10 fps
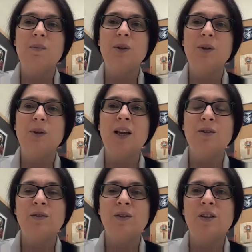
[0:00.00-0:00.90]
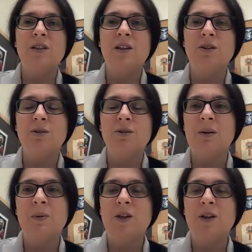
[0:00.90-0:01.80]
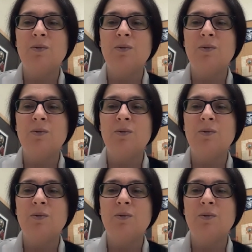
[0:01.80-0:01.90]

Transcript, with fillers: but duquesne university is incredibly